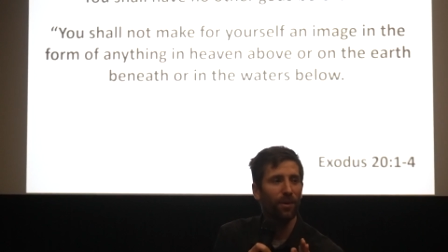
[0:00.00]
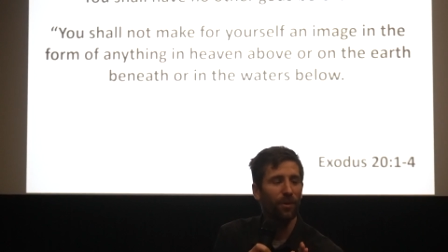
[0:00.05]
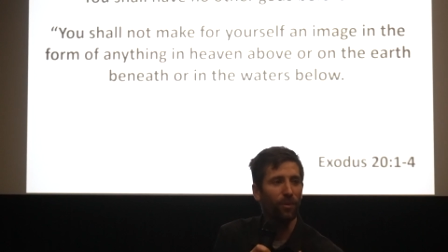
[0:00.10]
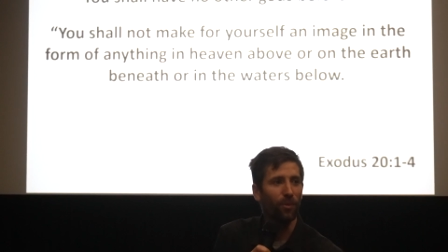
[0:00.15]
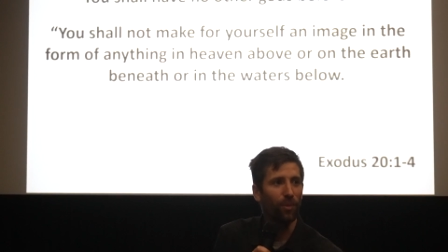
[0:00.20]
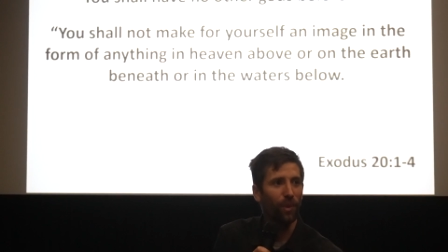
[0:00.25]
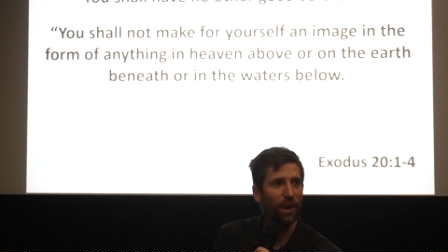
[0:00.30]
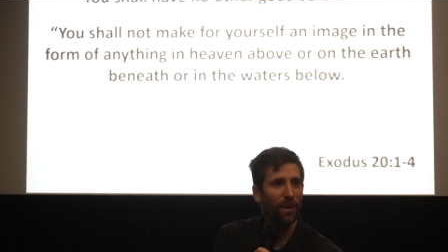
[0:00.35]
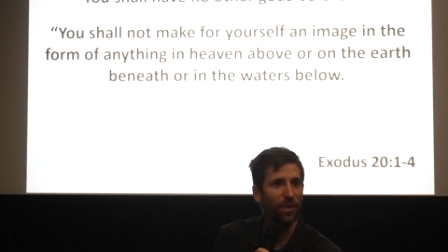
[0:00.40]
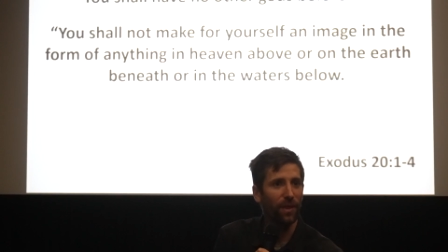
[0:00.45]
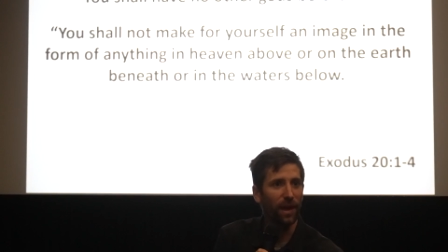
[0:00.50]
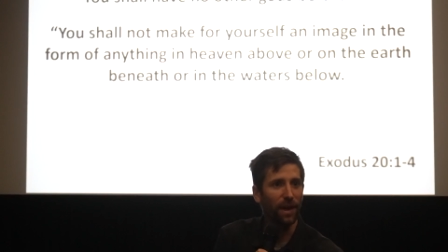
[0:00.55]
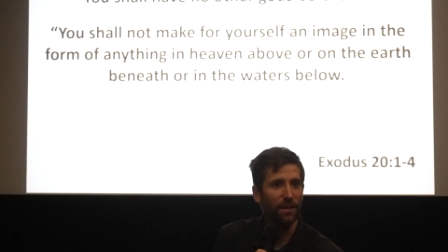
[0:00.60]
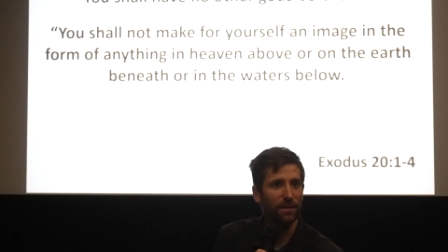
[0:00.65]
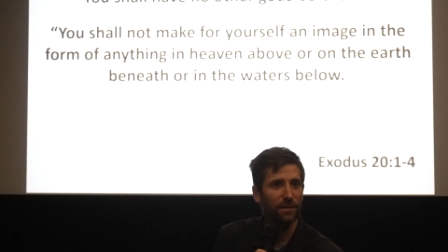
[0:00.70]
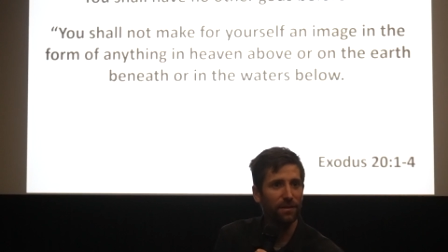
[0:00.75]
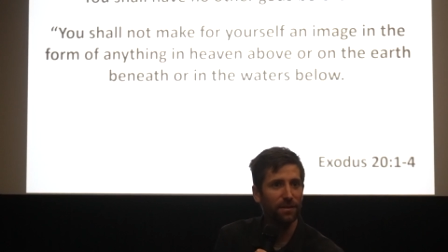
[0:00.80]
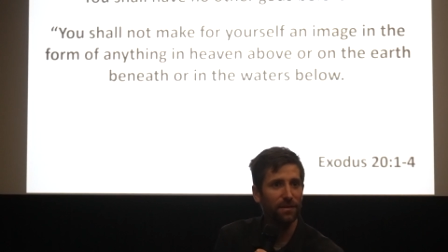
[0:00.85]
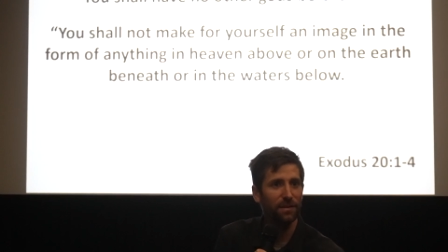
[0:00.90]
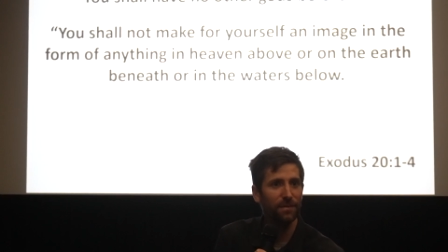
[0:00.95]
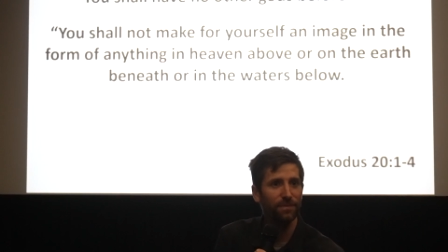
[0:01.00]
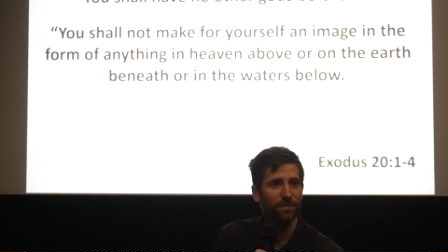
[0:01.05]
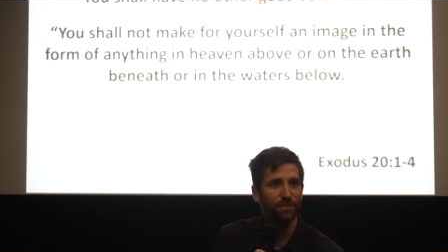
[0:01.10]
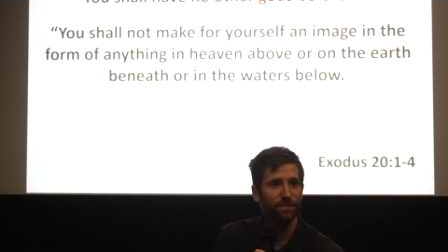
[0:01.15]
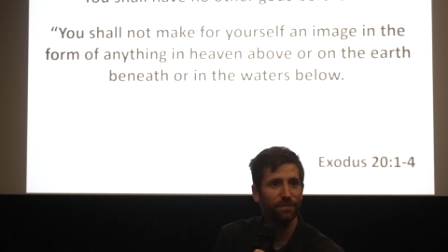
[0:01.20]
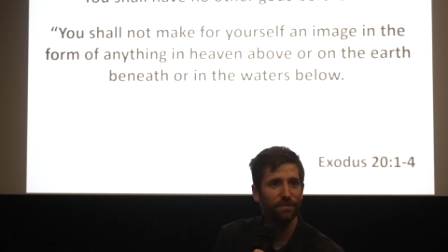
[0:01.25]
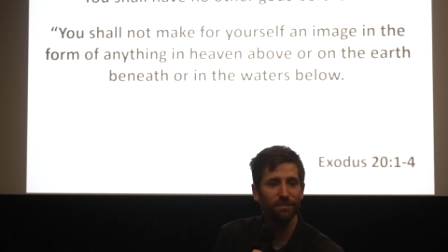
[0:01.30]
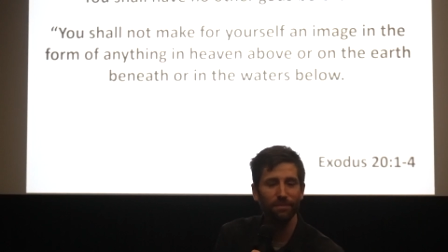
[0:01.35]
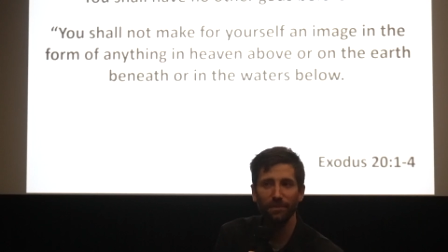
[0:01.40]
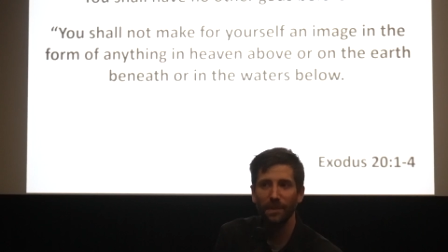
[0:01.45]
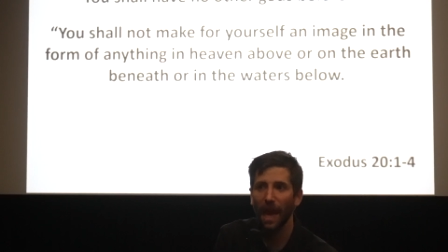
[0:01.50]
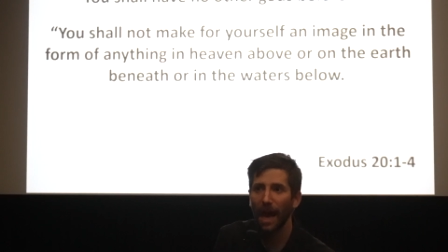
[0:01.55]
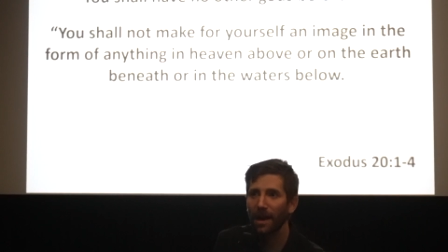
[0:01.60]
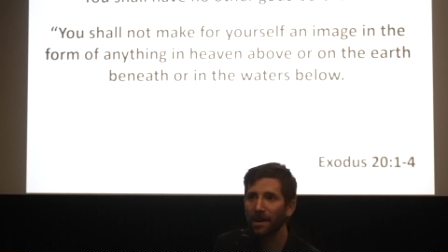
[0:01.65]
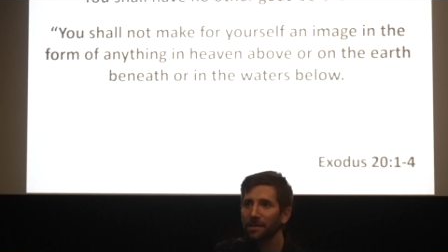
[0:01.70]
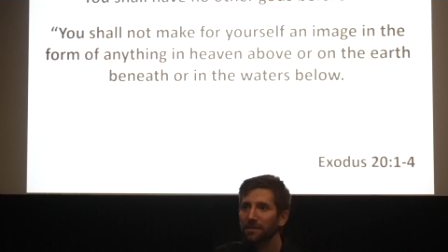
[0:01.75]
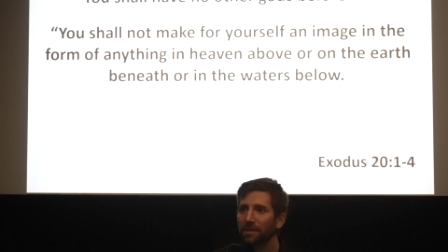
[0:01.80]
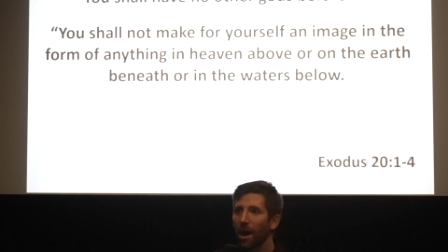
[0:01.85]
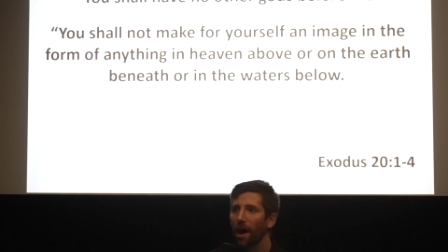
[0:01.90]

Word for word: with us. God is